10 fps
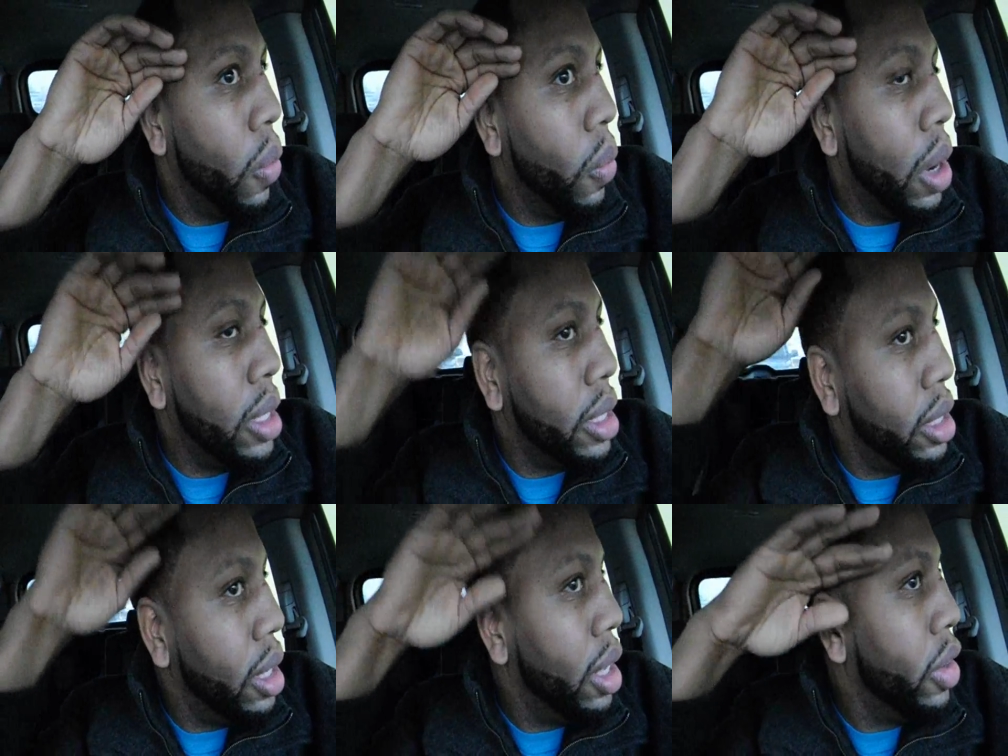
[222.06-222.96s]
once
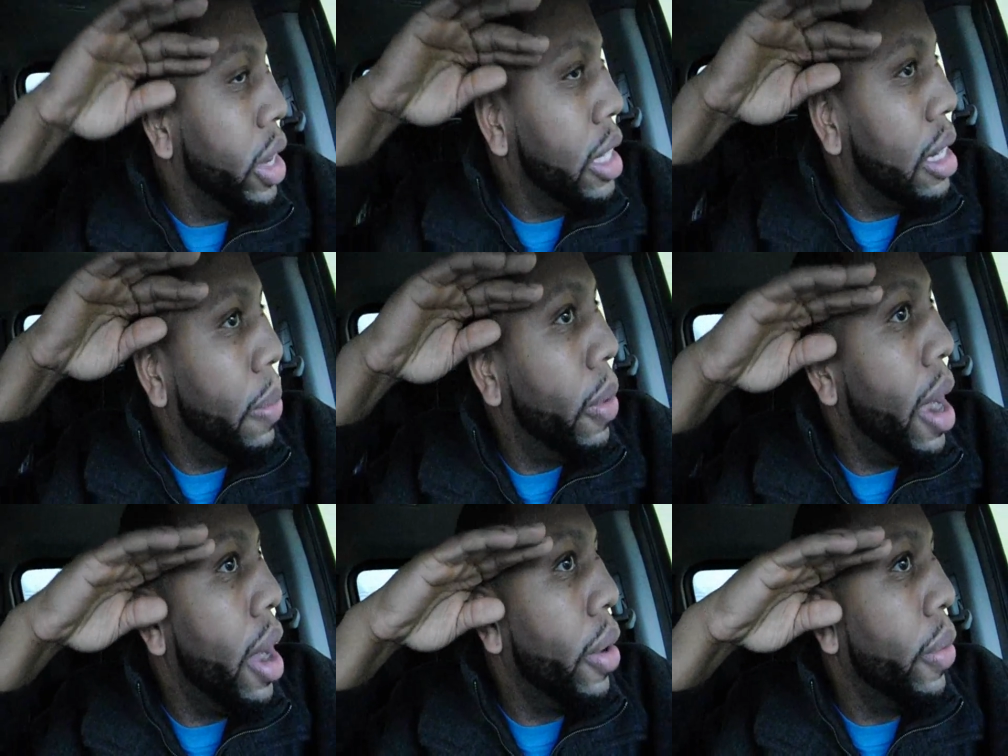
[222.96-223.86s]
you get to the
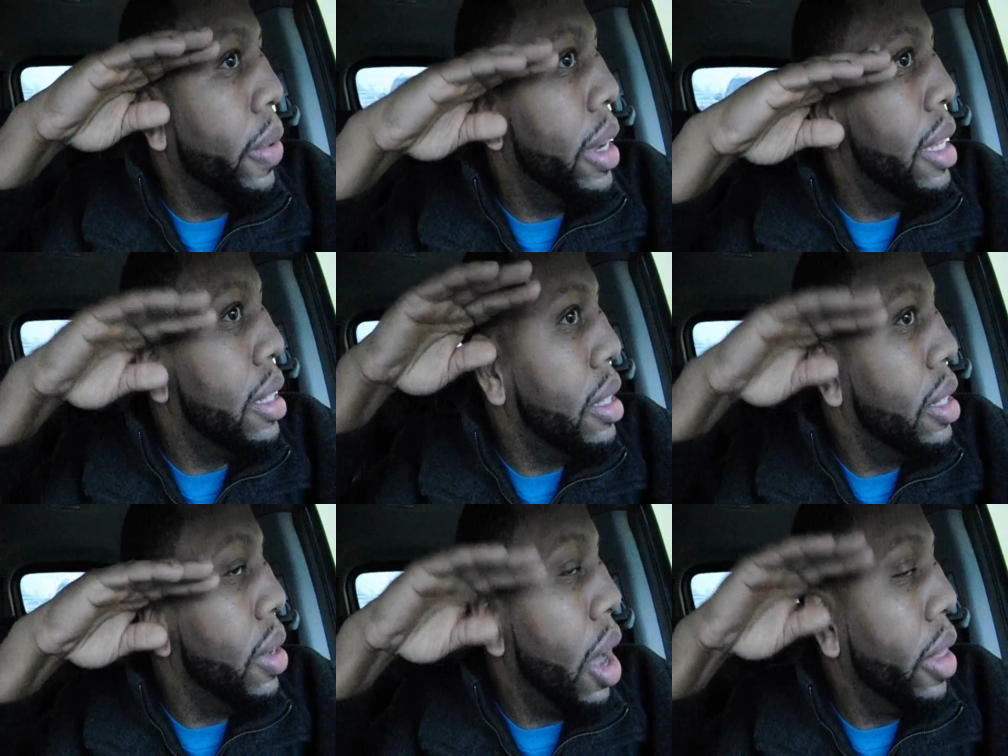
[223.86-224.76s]
parietal ridge,
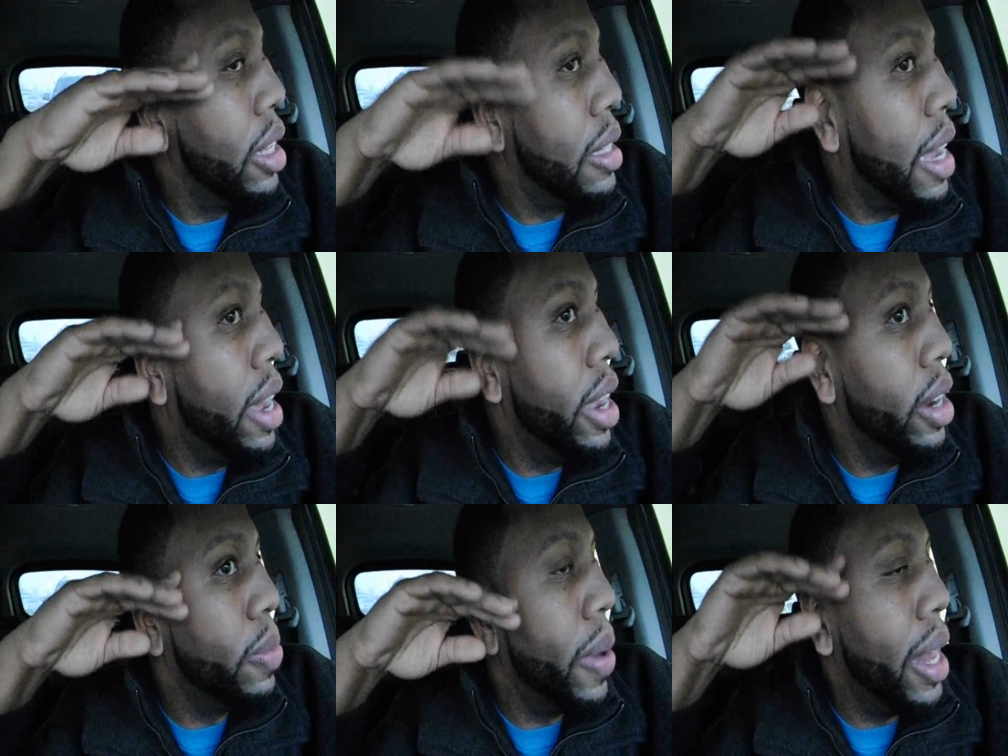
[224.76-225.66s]
all this down here
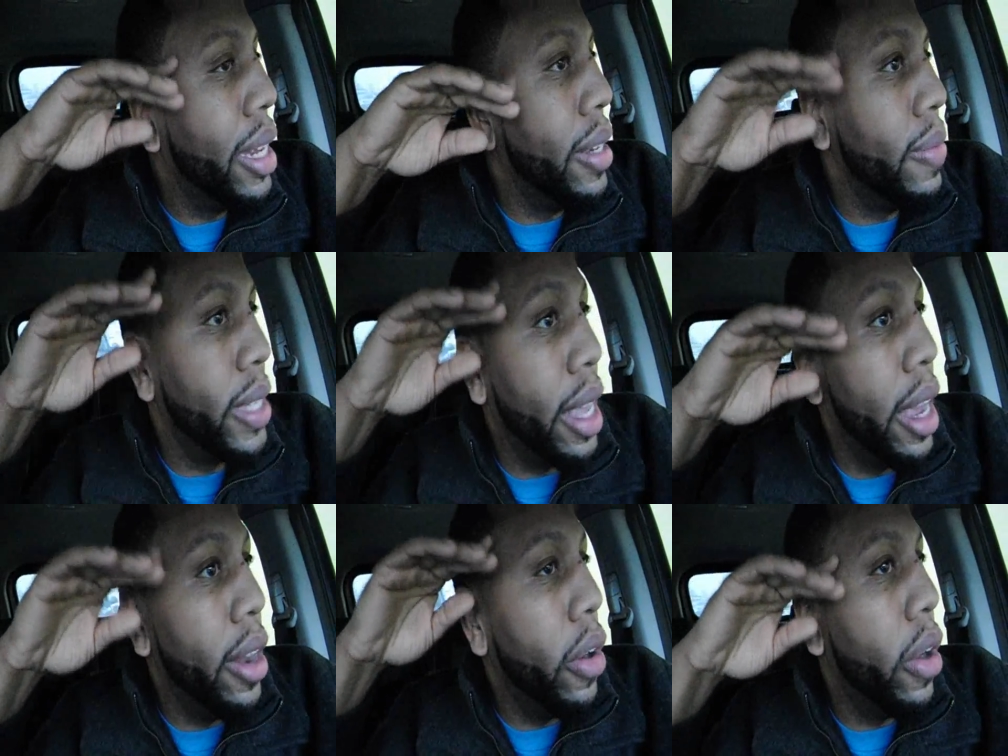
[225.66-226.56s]
is probably
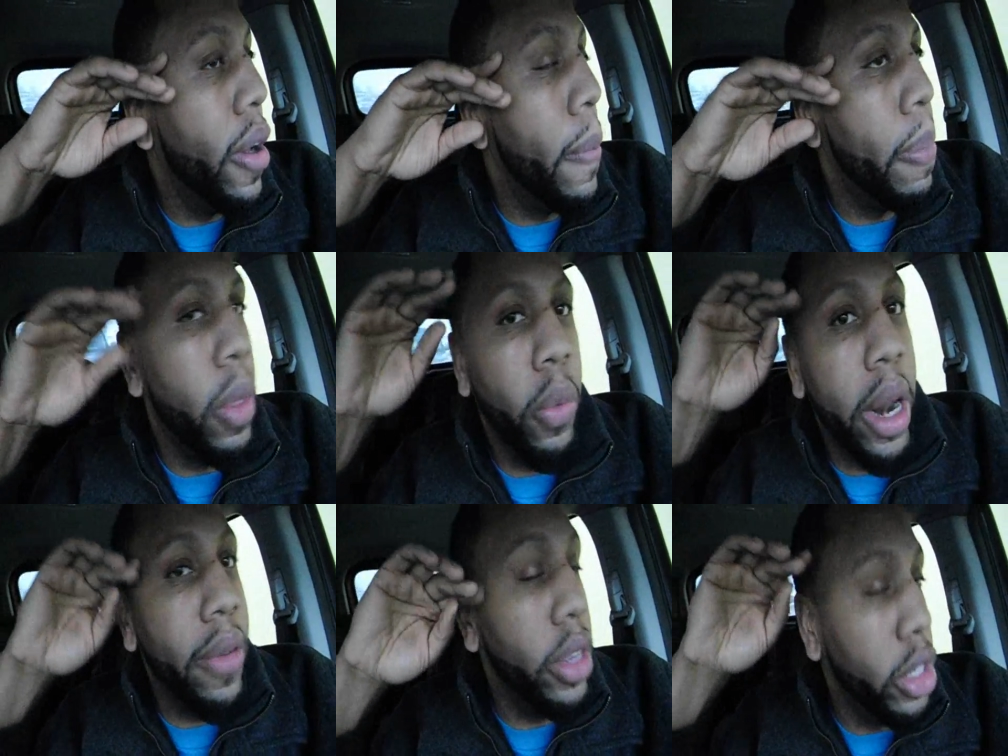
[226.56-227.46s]
skin, or
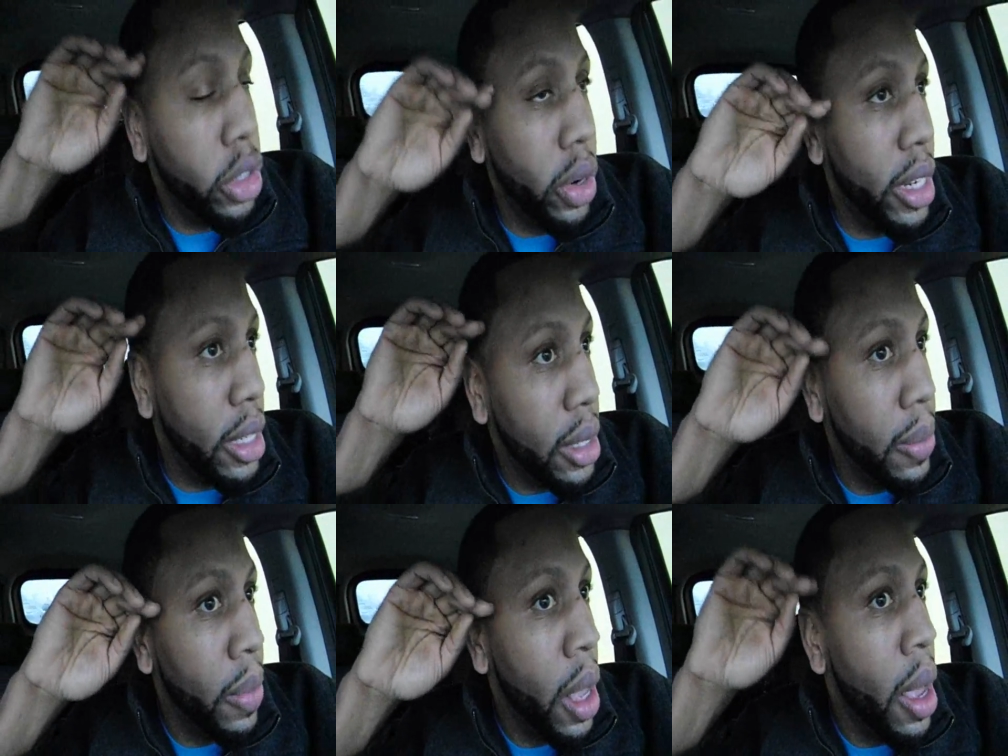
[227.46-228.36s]
whatever your shortest
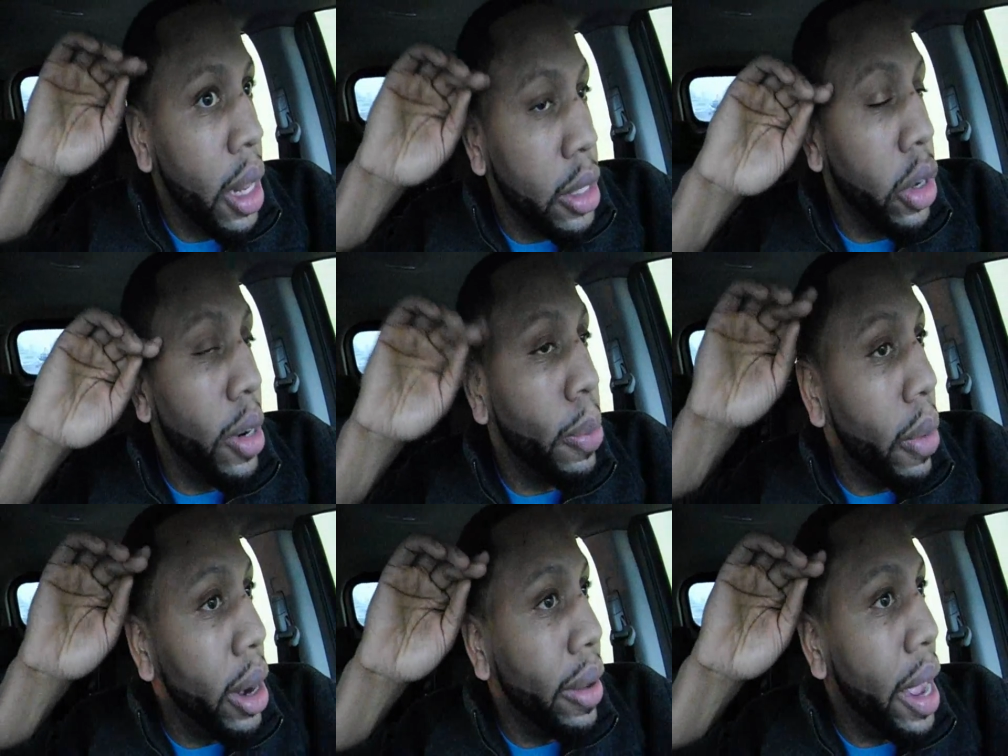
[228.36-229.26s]

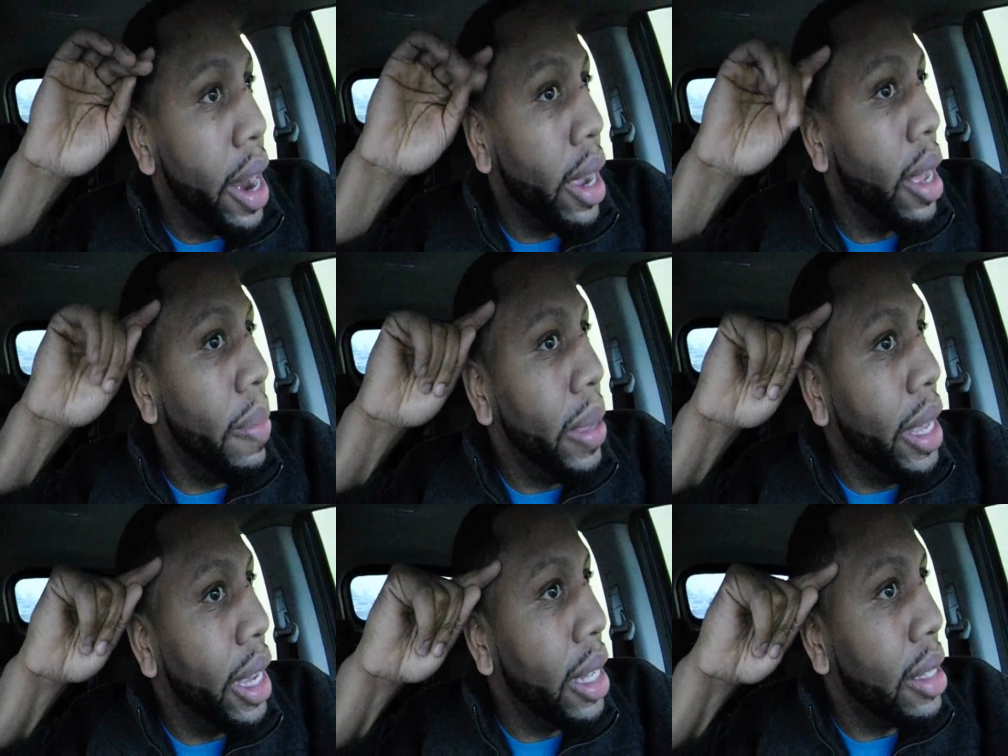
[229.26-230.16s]
point of the haircut
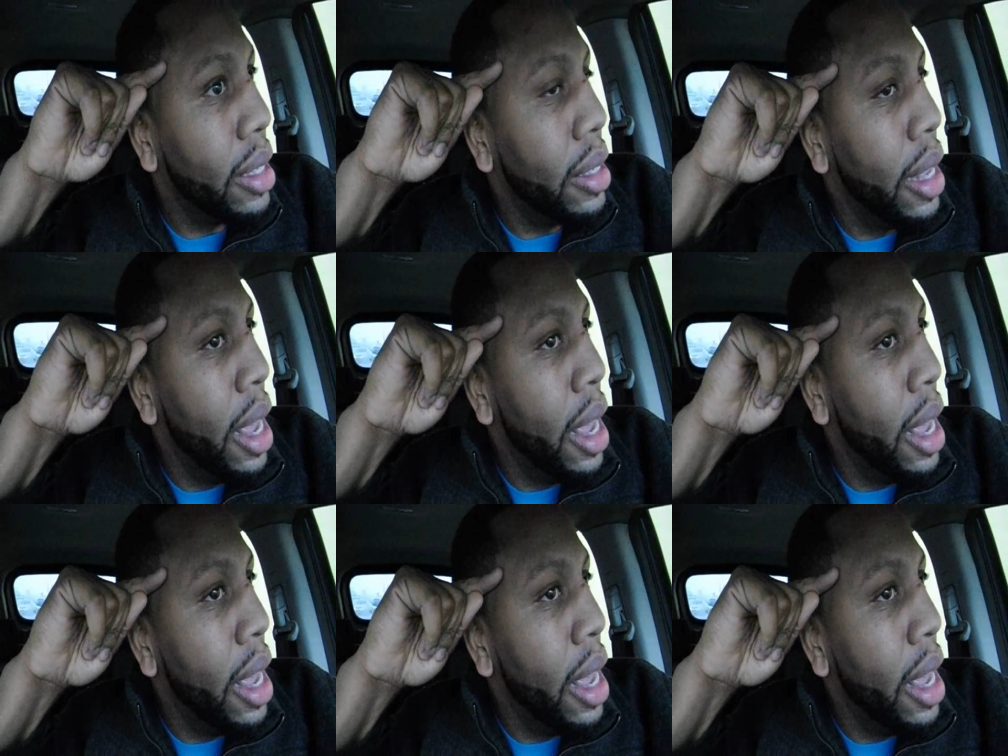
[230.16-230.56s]
begins